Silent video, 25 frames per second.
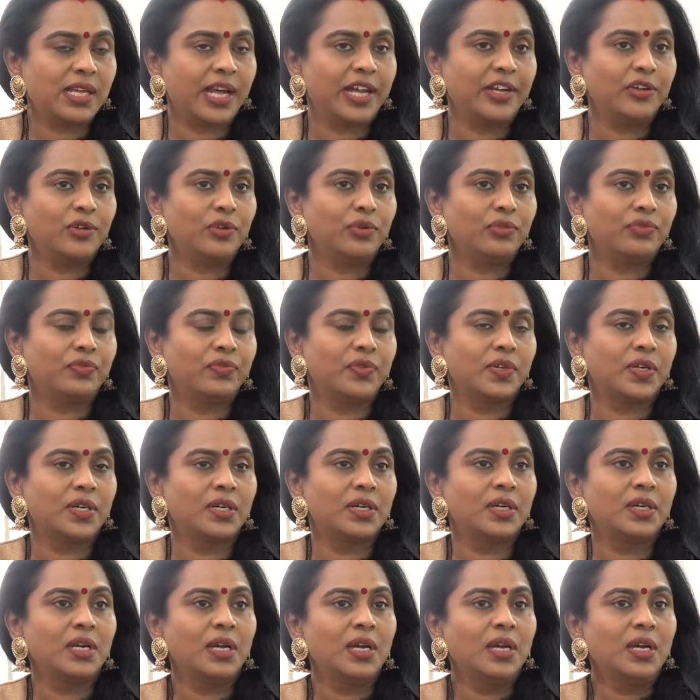kind of uh,
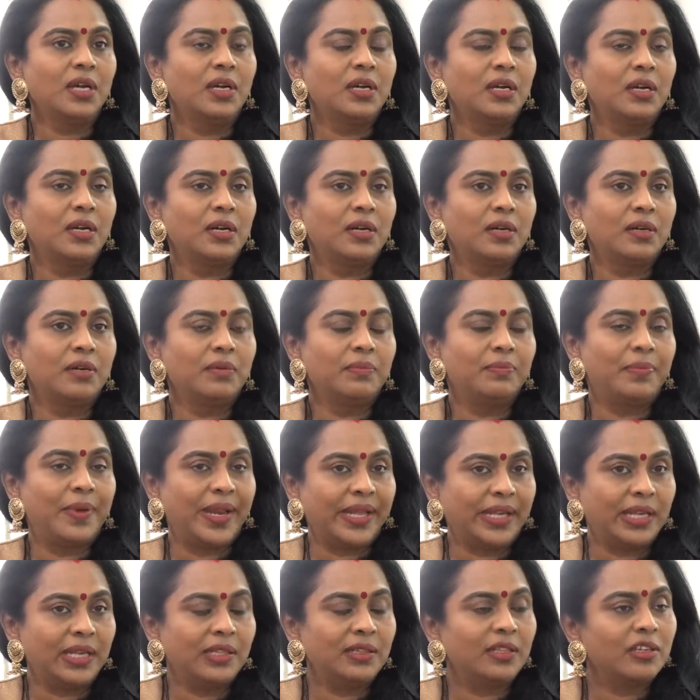uh,
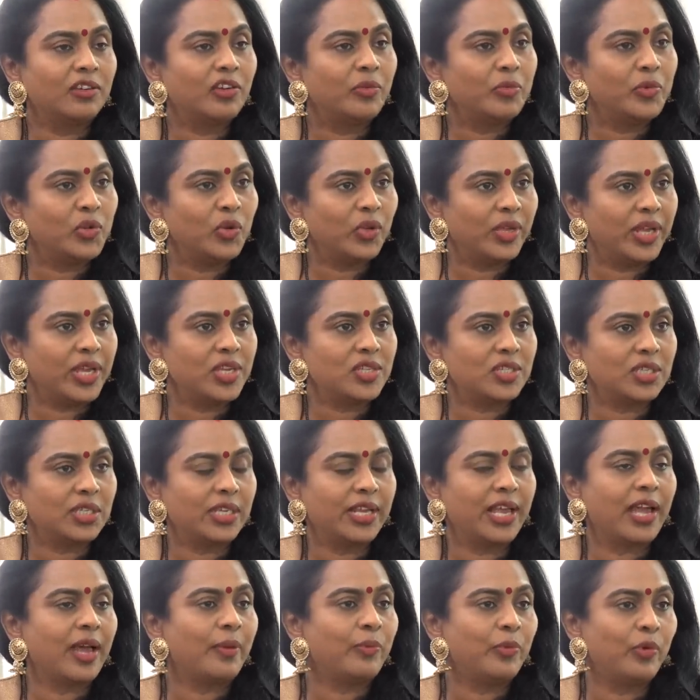breaking the communication
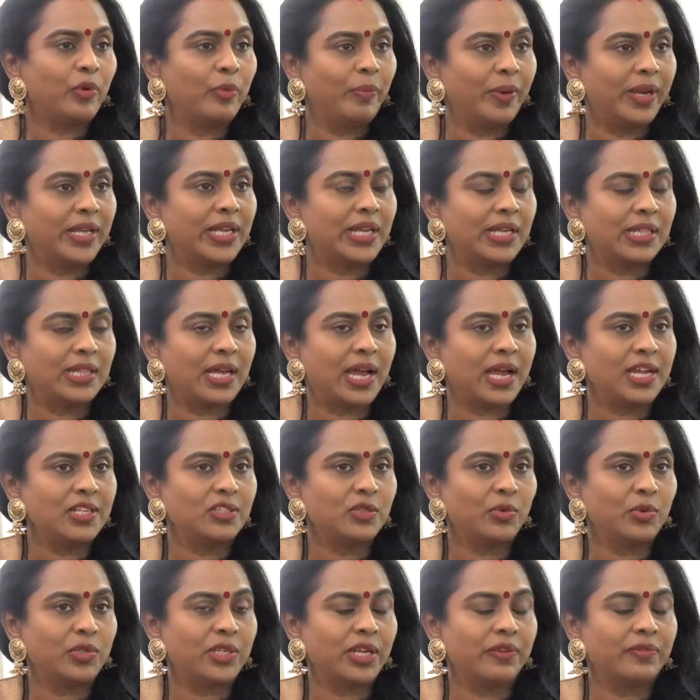gap or breaking the
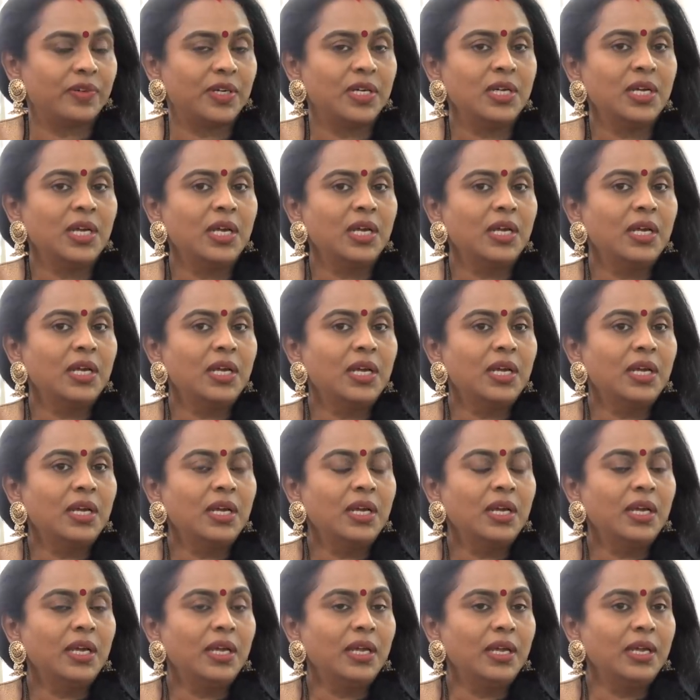ice or whatever
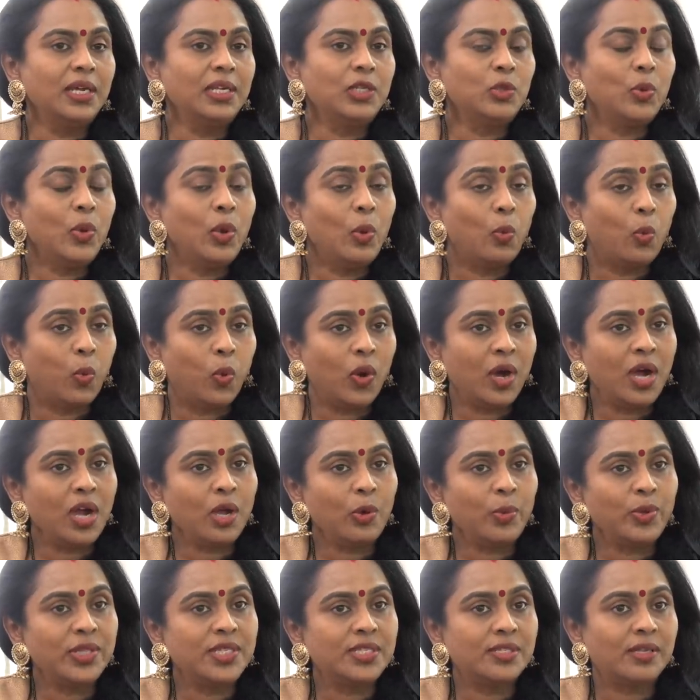it will
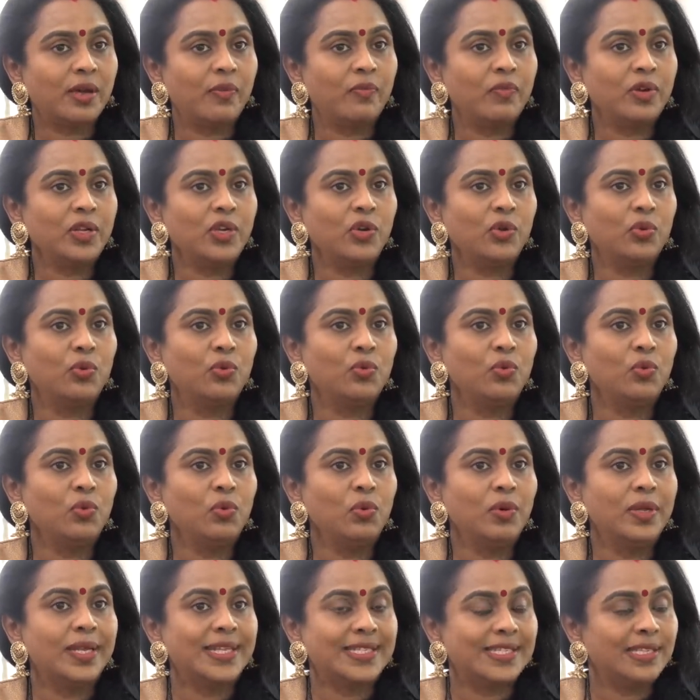work with someone who
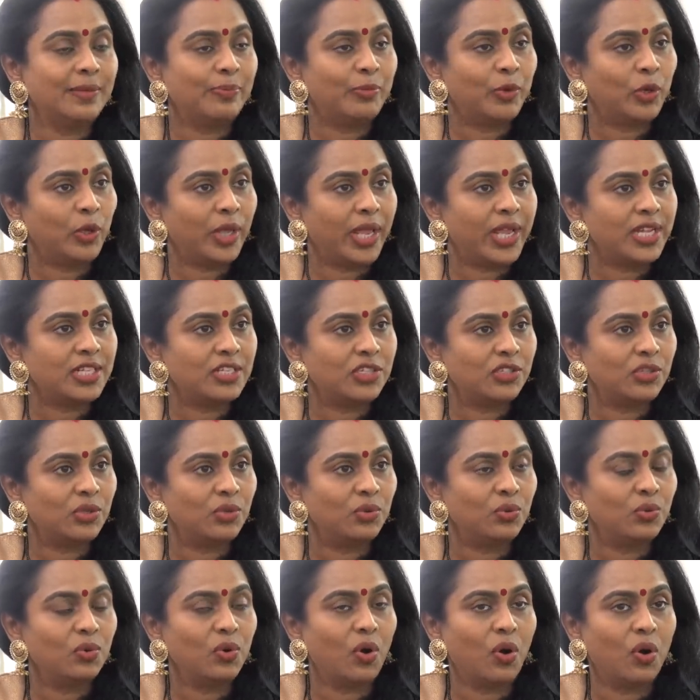reciprocates
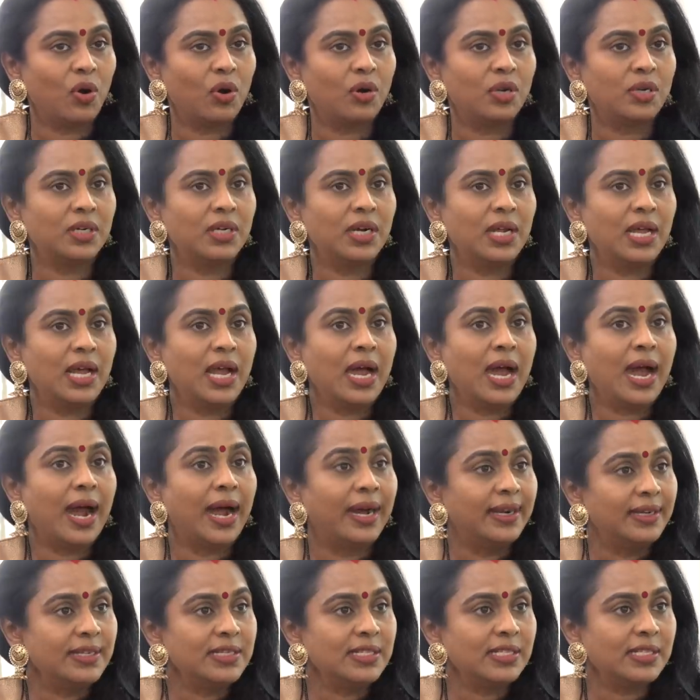you or Correct.
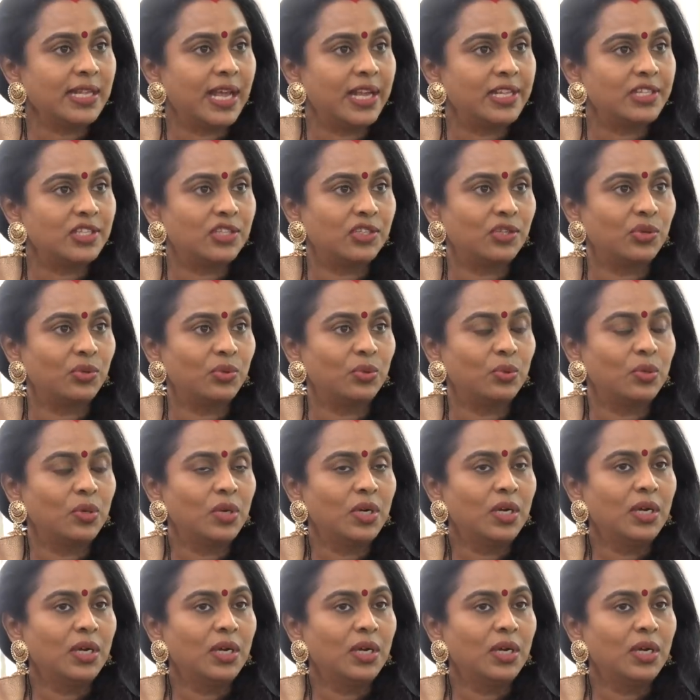understands you